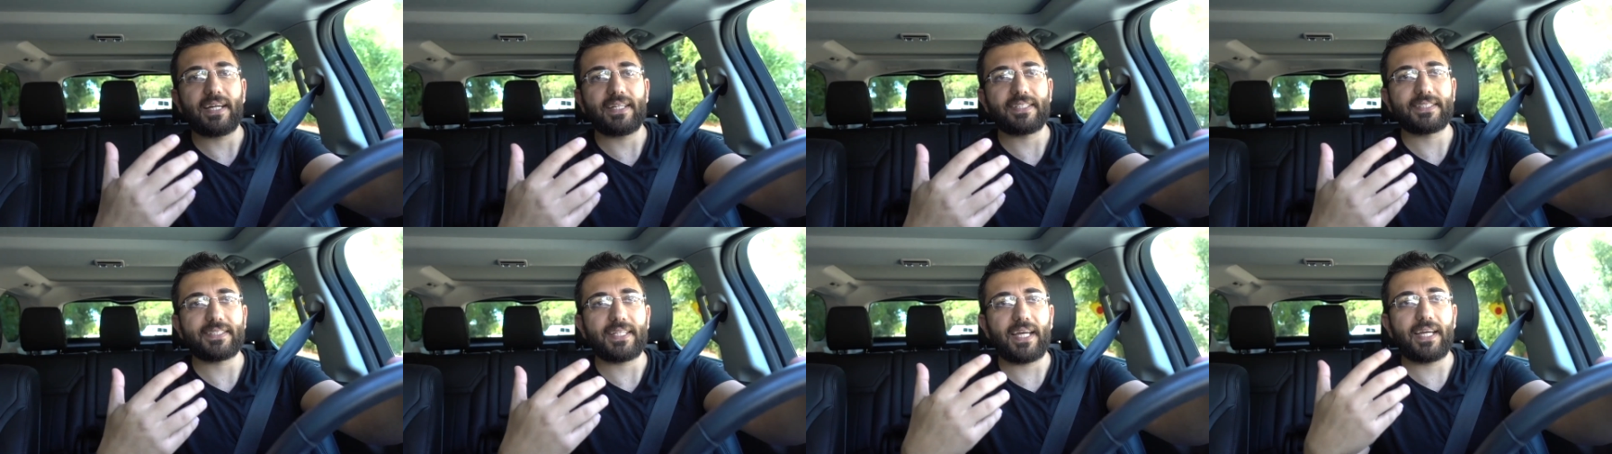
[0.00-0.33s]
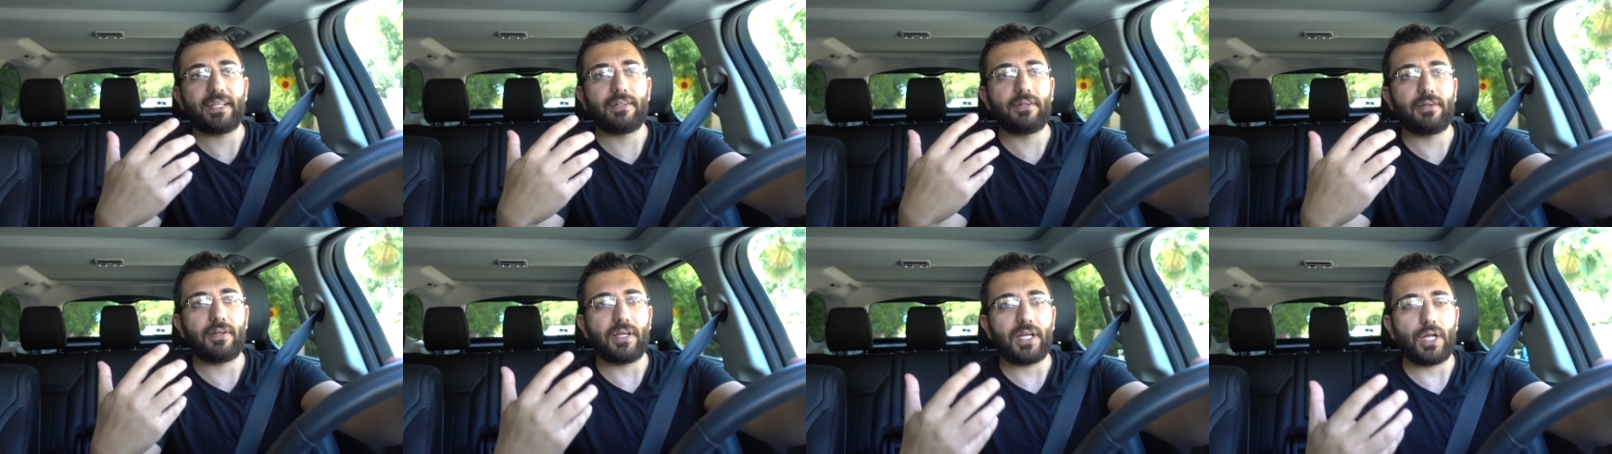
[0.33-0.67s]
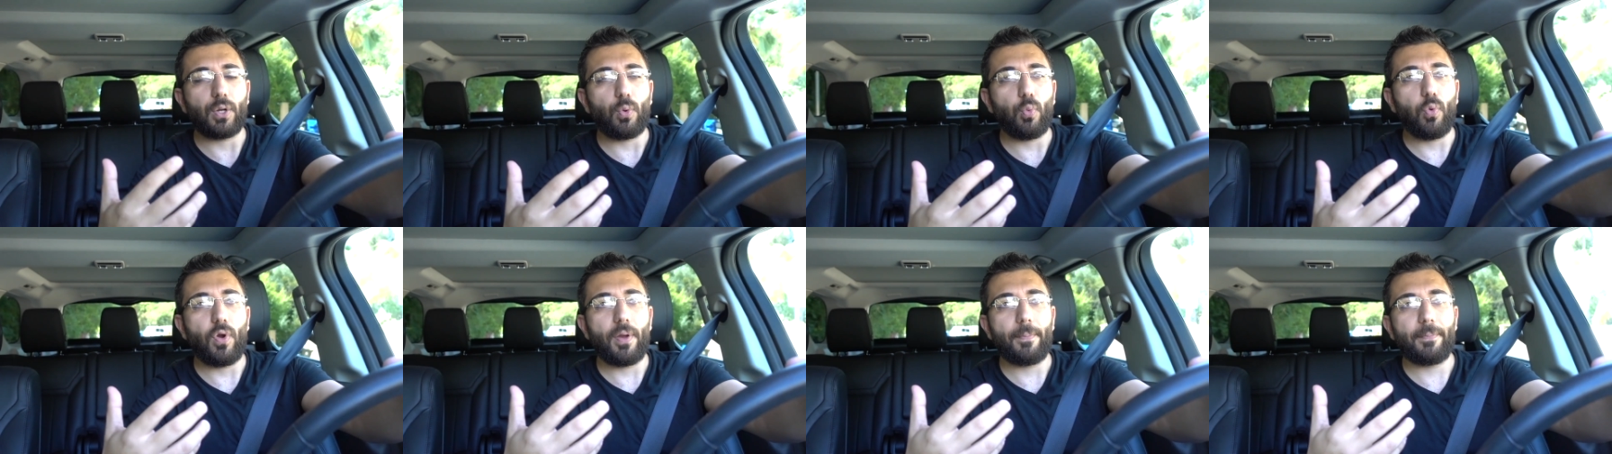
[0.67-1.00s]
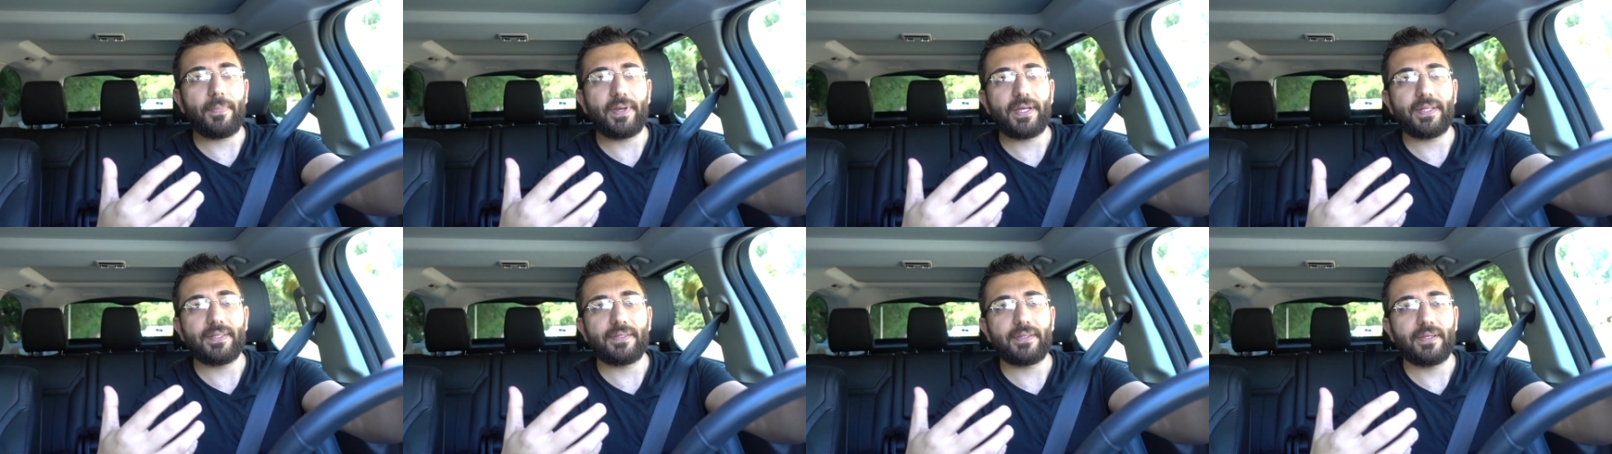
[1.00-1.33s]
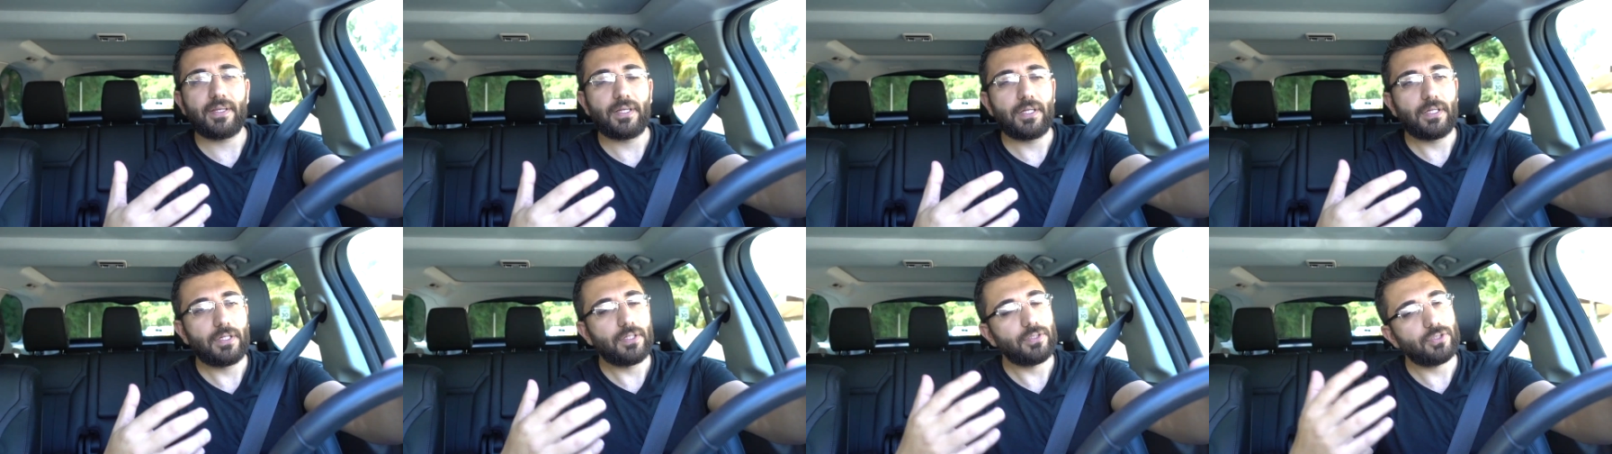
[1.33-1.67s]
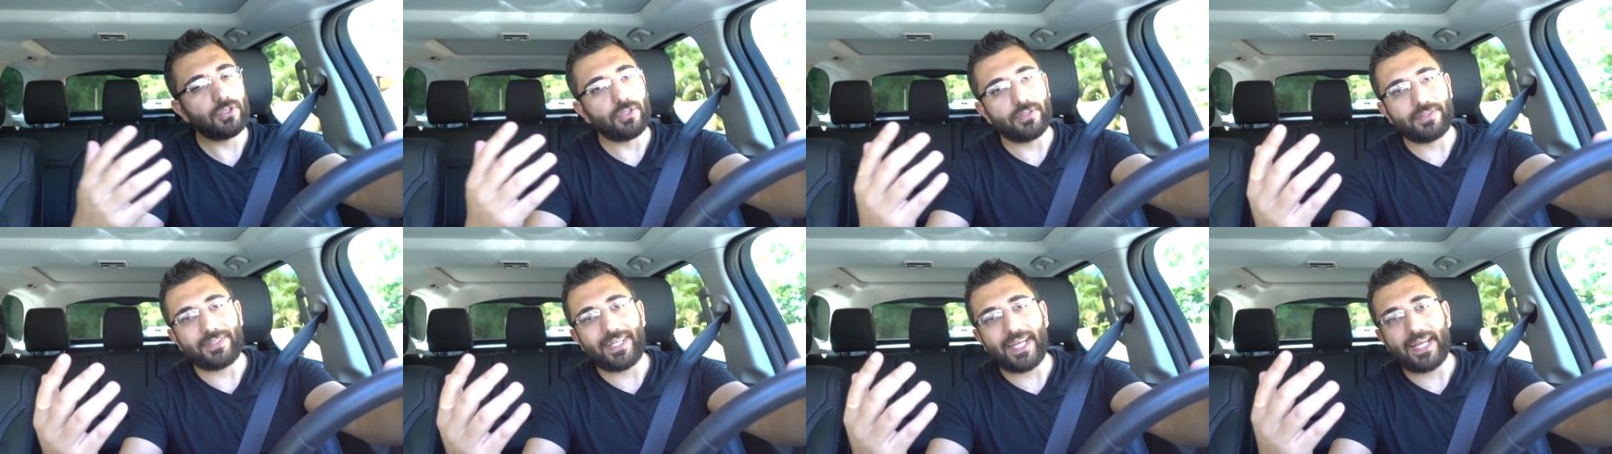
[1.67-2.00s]
standard equipment,
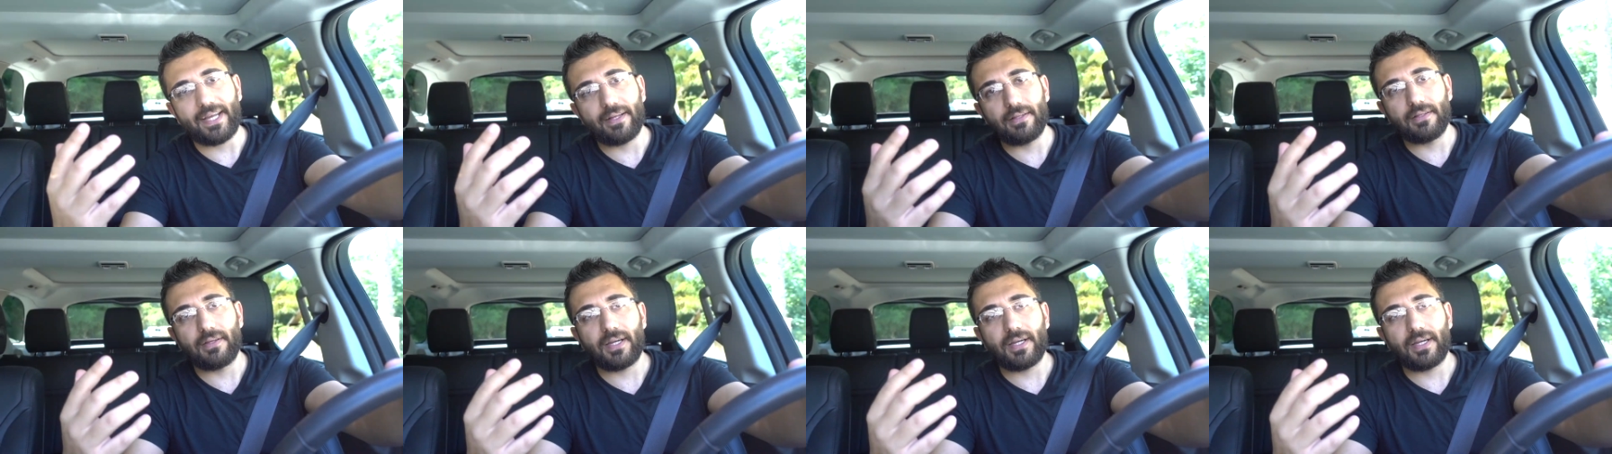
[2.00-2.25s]
so take a